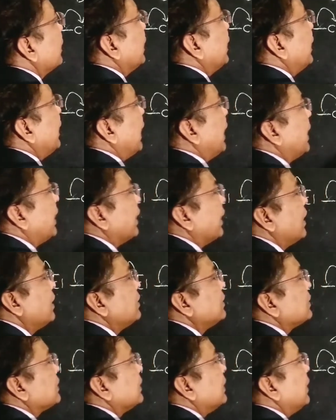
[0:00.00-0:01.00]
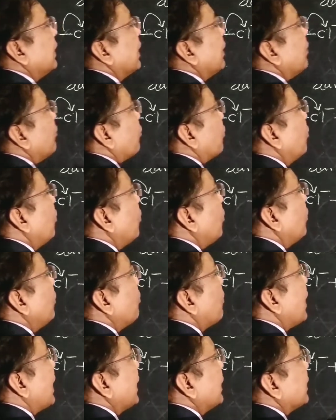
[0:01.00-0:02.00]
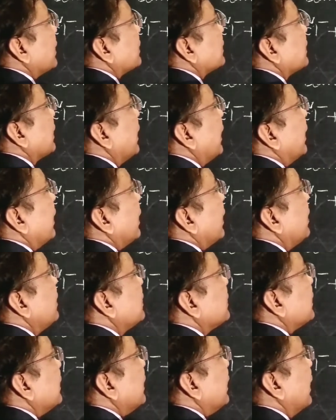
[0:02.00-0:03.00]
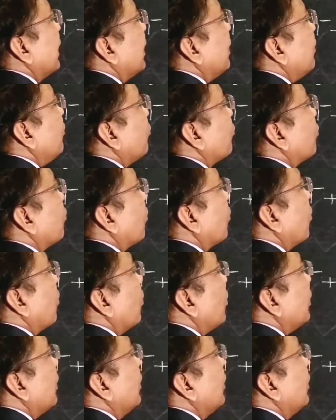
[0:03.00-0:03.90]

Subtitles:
AlCl4 minus, AlCl4